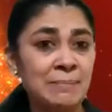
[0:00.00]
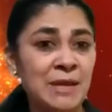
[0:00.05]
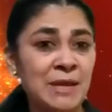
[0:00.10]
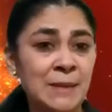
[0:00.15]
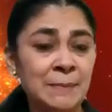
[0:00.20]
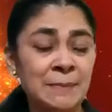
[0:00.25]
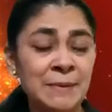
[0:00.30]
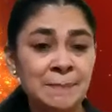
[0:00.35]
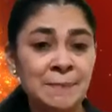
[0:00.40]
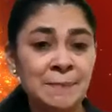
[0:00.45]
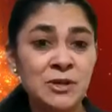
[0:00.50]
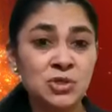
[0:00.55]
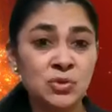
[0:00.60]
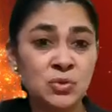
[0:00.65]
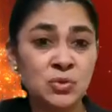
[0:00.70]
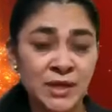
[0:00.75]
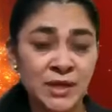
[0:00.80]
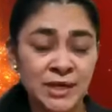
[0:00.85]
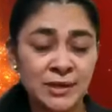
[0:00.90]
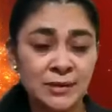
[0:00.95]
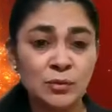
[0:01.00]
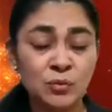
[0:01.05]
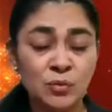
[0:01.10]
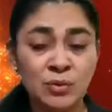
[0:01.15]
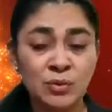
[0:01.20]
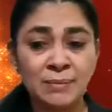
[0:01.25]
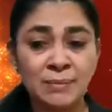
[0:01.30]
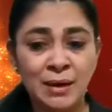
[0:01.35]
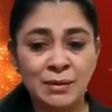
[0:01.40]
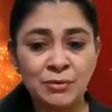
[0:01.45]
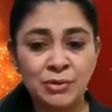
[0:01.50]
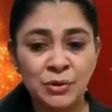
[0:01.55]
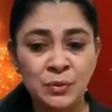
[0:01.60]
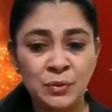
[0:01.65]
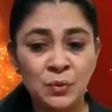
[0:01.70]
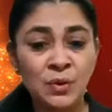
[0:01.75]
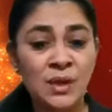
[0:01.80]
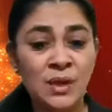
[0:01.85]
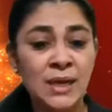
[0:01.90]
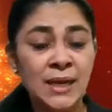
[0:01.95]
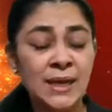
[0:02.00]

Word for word: Many people should get to know about you.